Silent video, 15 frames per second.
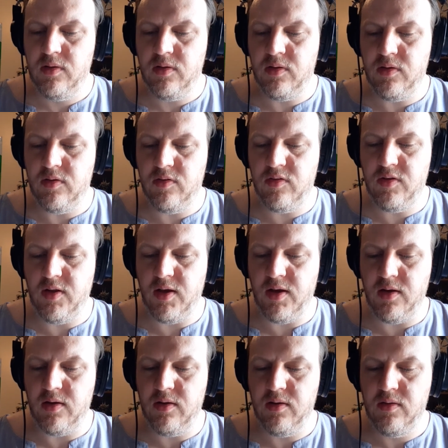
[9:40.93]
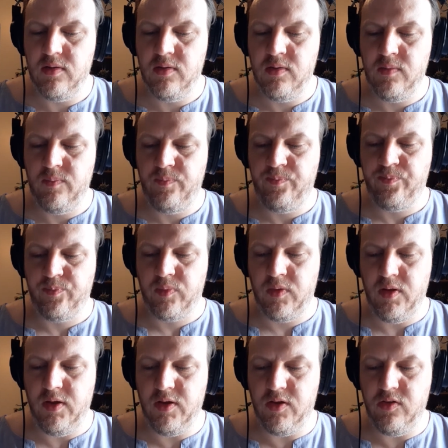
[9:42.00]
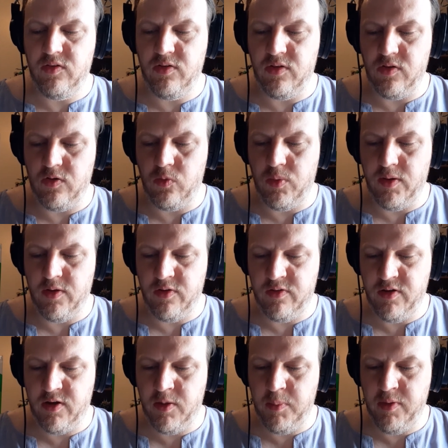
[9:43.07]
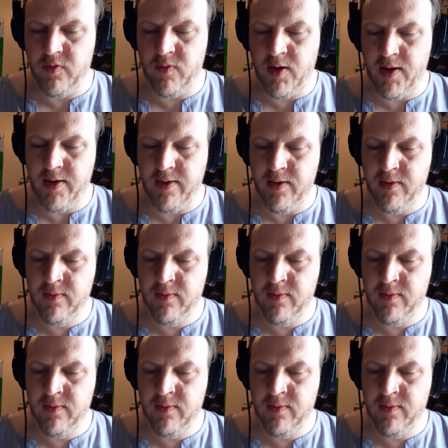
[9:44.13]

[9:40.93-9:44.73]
Instead, he considered whether she could be right.